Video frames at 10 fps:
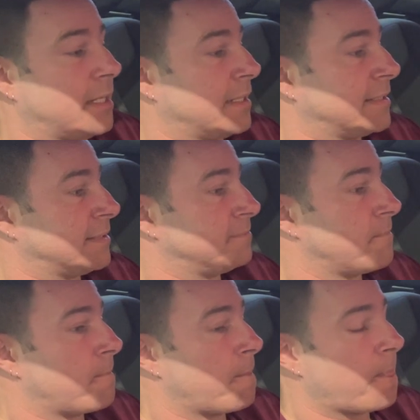
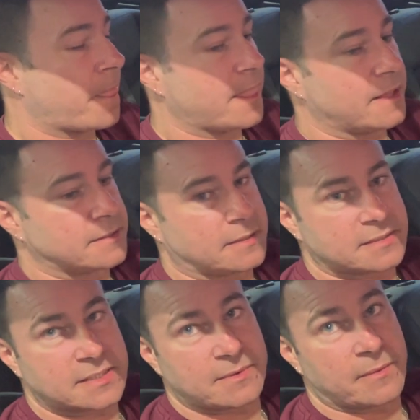and kind of
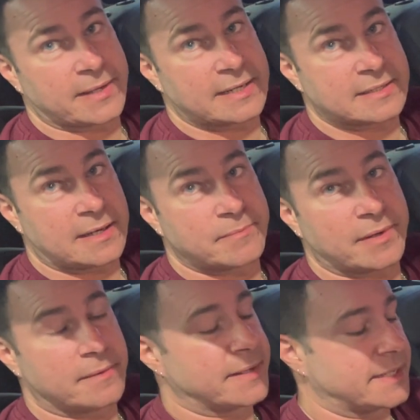see where we end up.
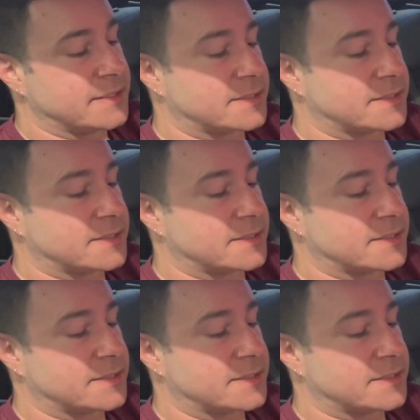But I mean,